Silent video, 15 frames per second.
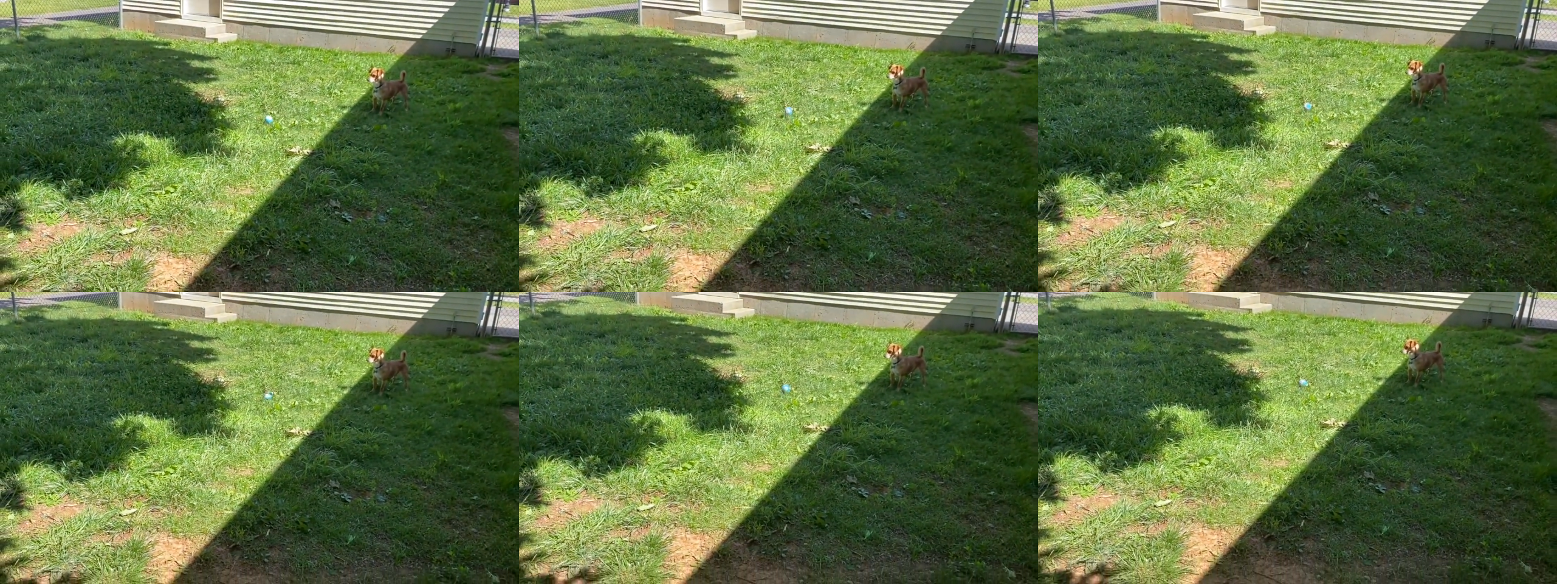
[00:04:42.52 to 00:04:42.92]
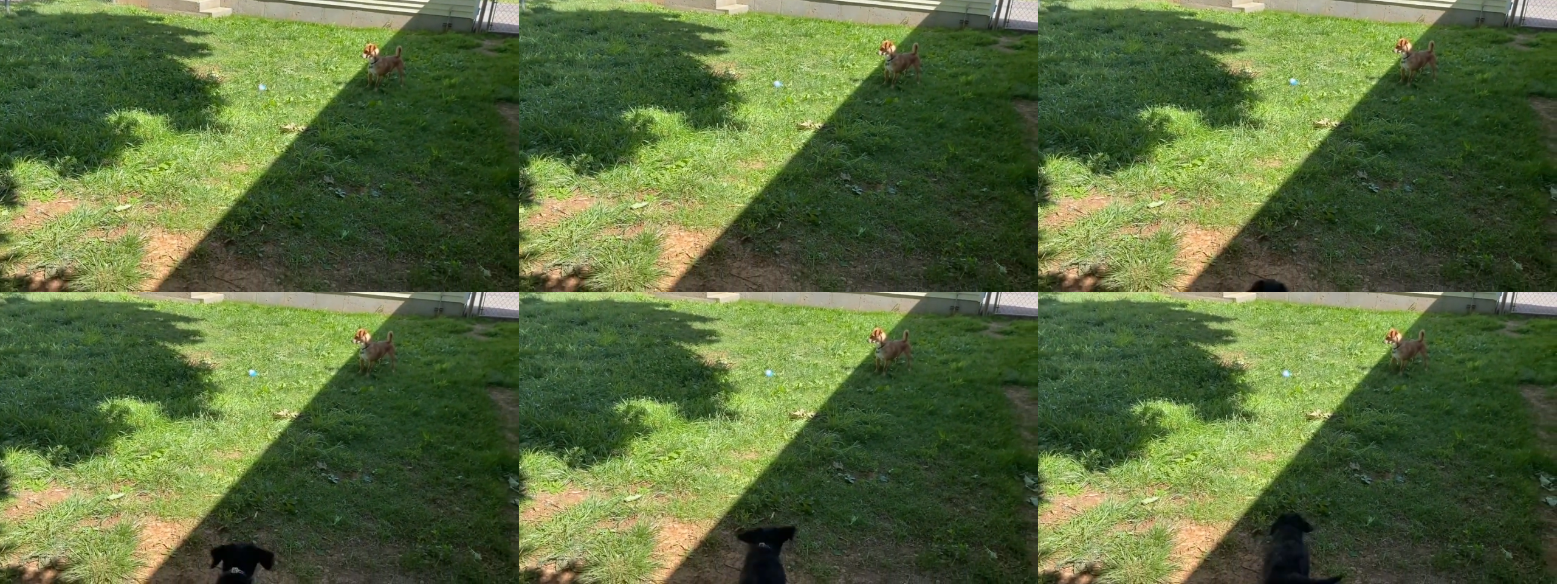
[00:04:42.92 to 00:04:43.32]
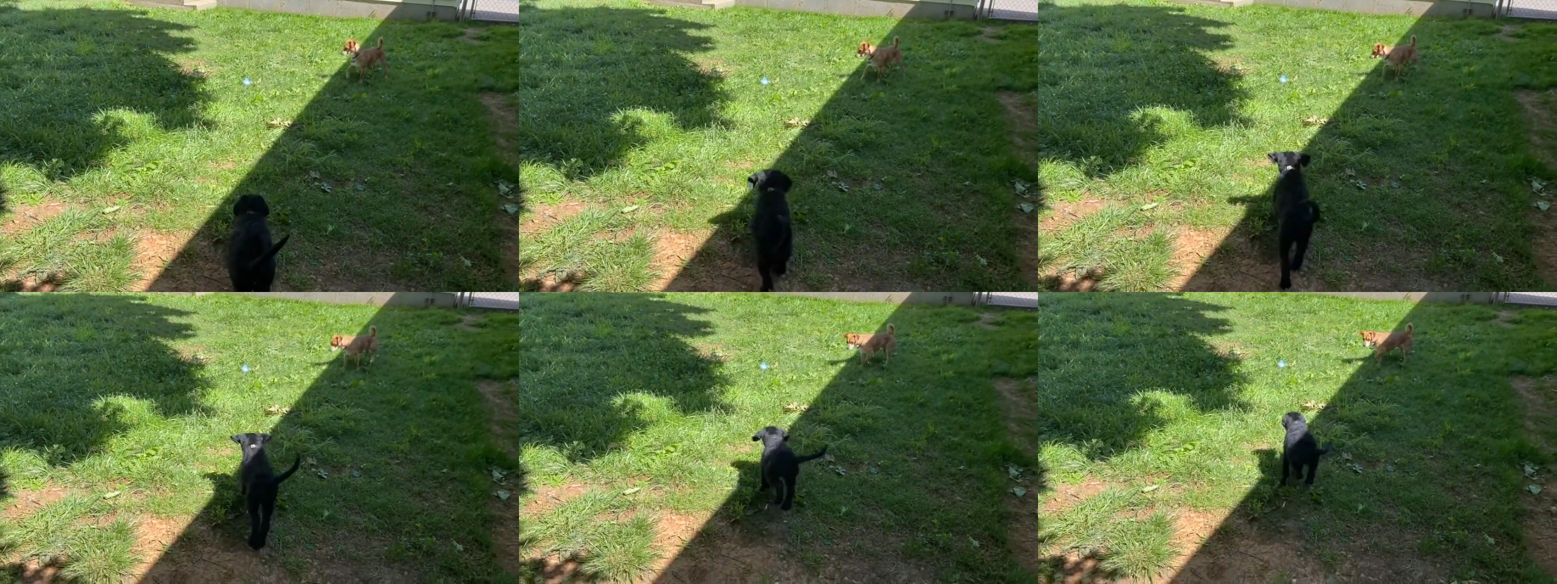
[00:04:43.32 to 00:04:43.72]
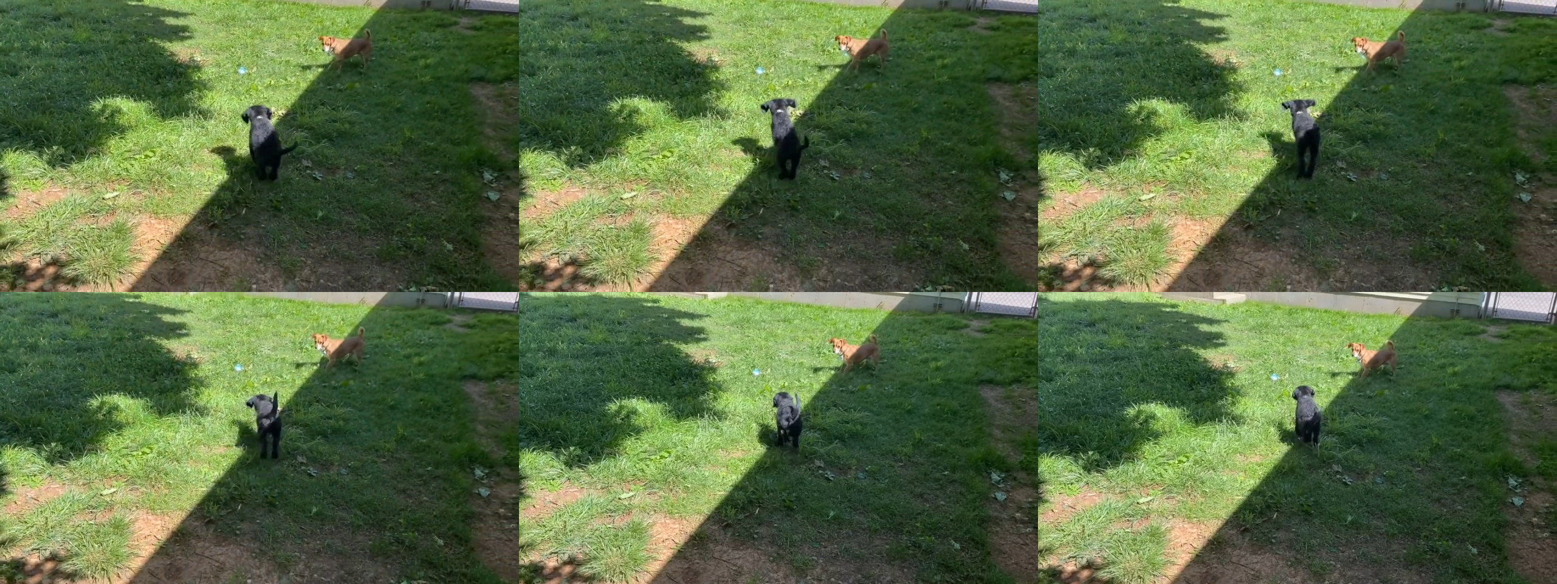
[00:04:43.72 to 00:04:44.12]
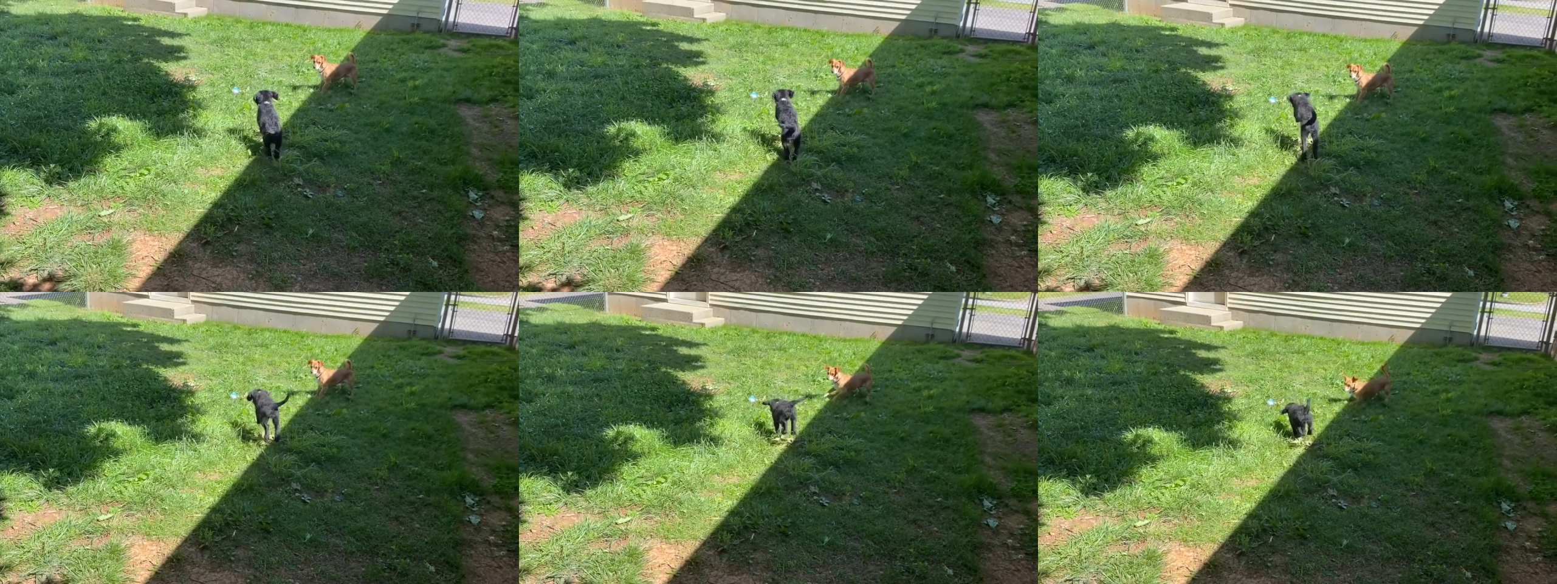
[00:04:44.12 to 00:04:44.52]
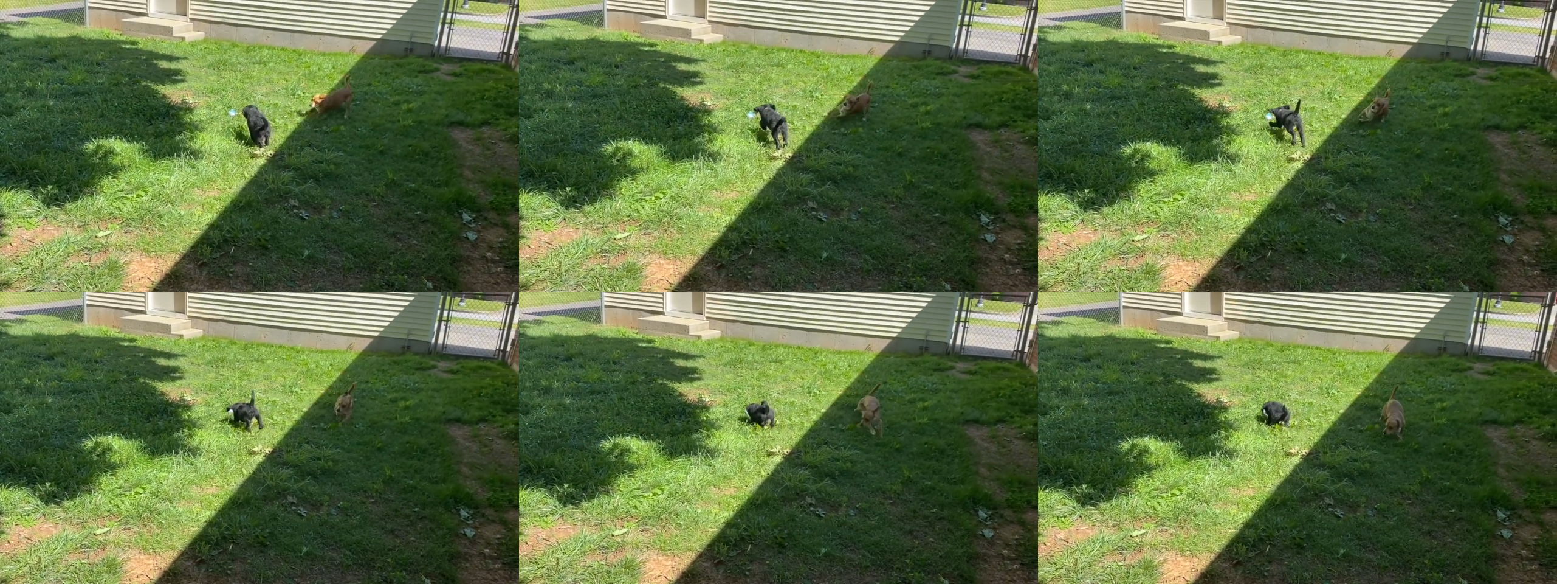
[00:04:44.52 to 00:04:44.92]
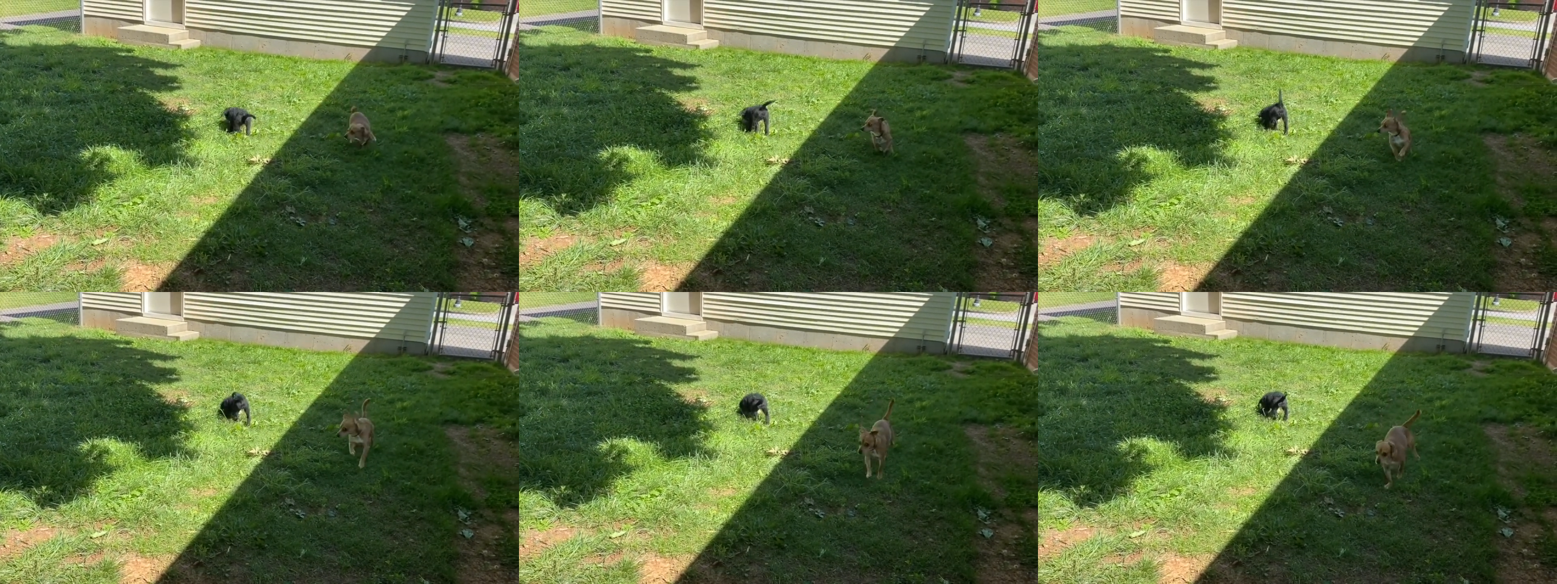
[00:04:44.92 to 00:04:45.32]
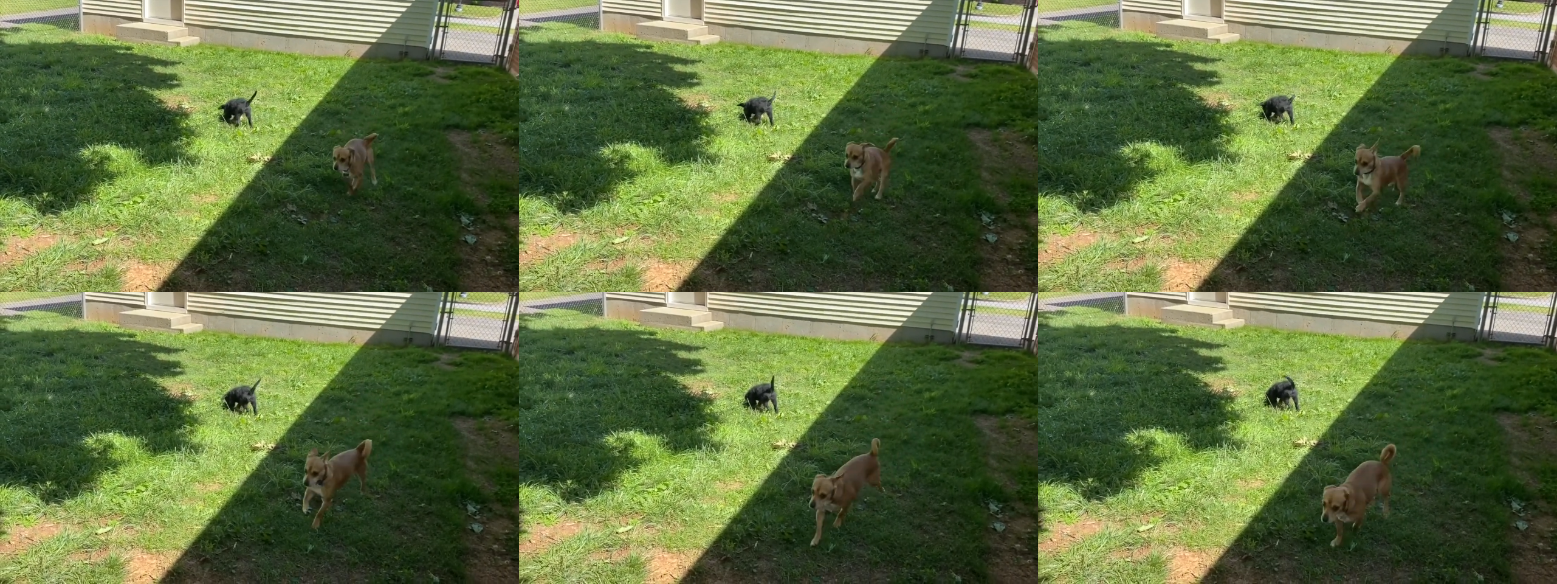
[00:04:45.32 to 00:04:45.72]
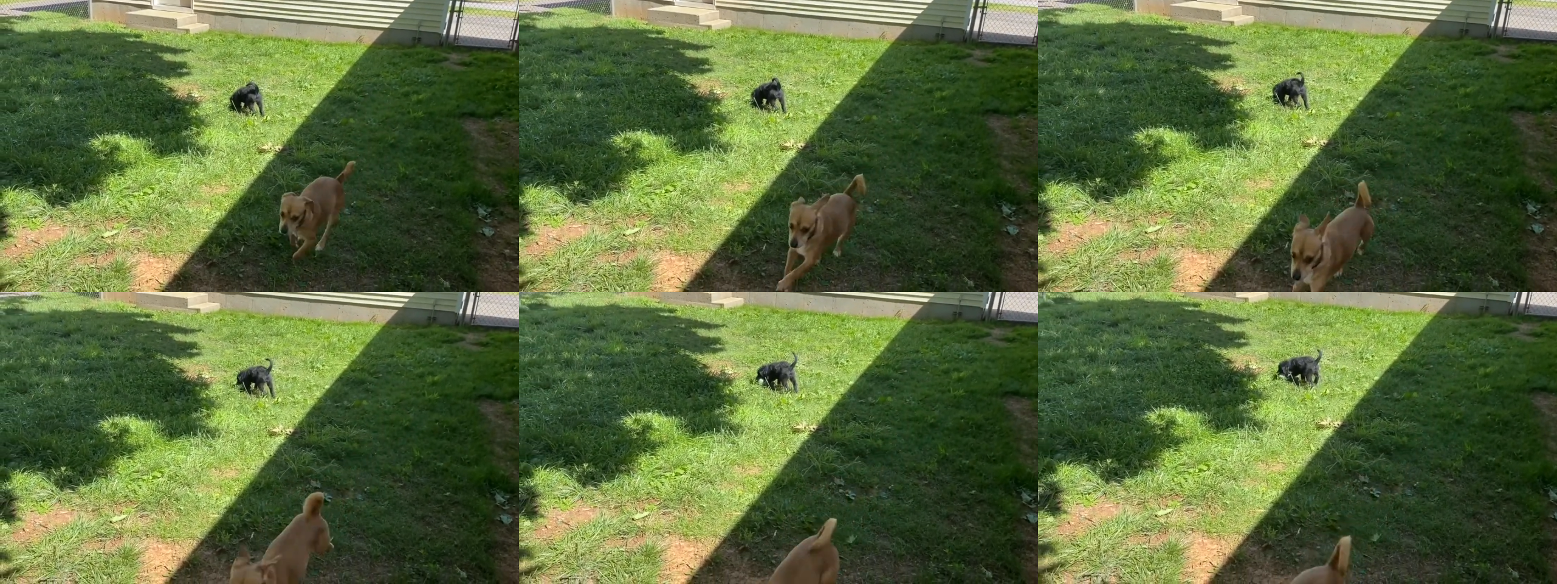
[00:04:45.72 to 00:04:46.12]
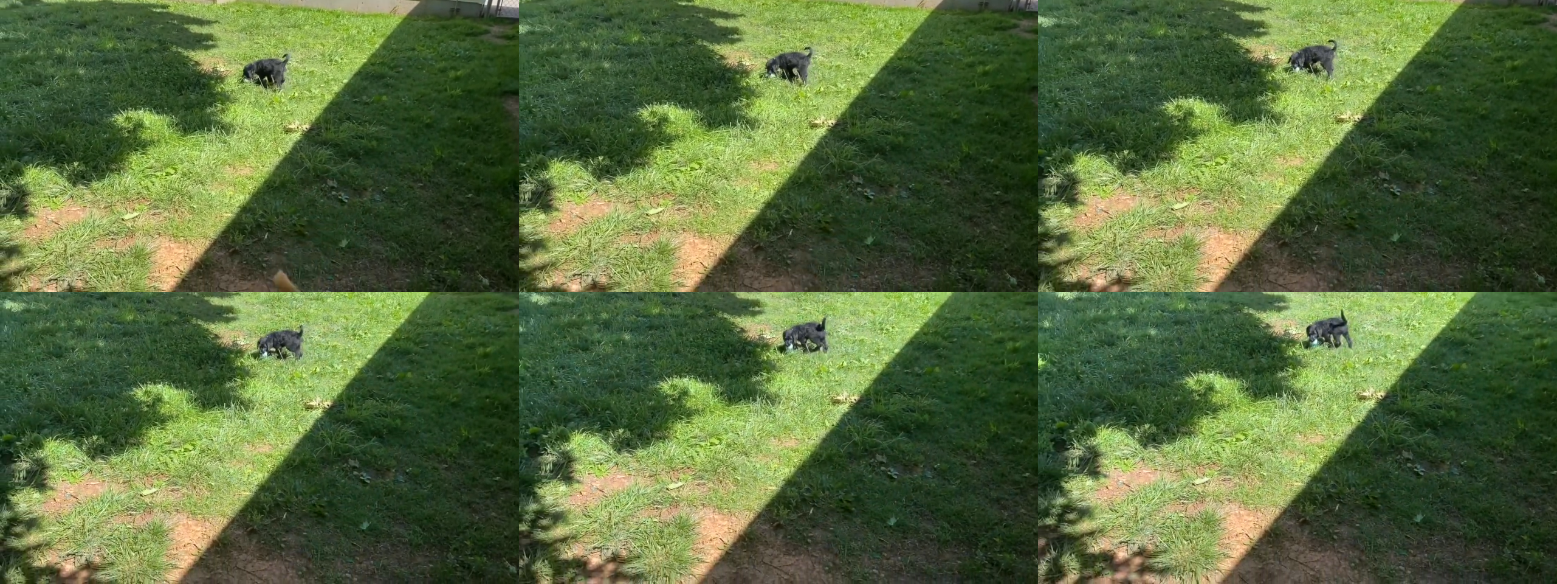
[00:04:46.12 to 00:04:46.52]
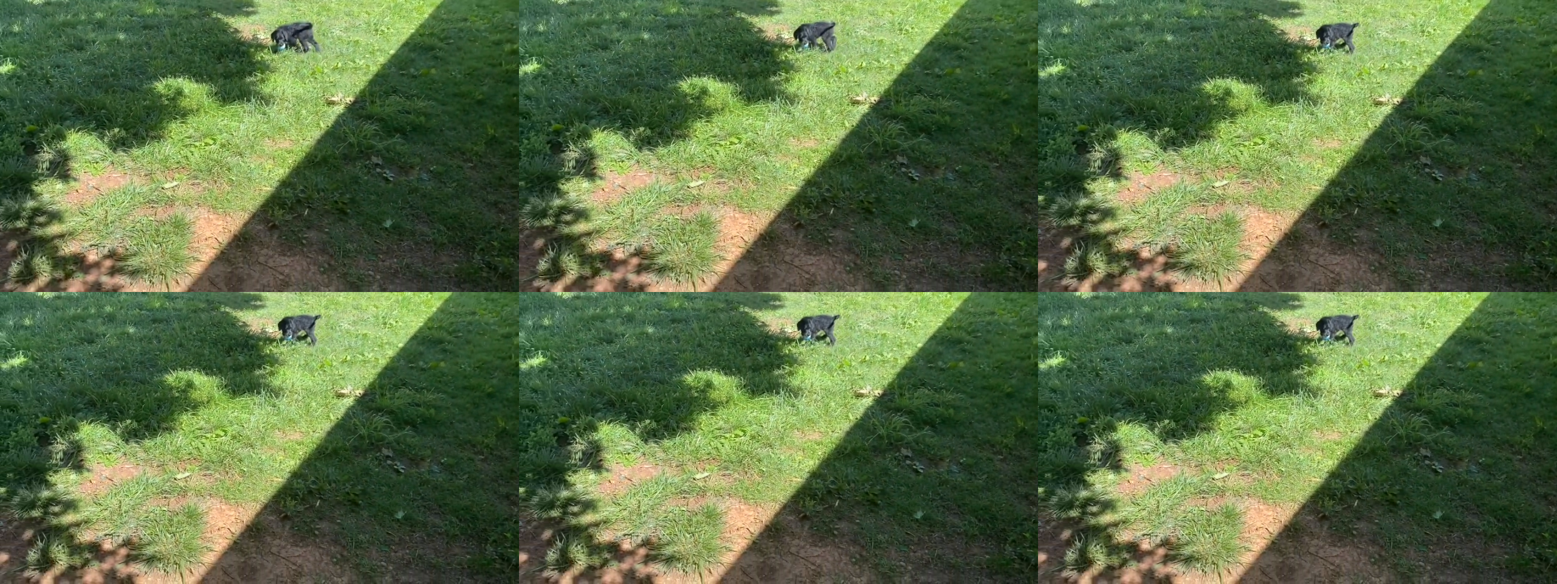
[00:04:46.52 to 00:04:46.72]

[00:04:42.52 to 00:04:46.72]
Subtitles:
Nobody's mouth can be seen.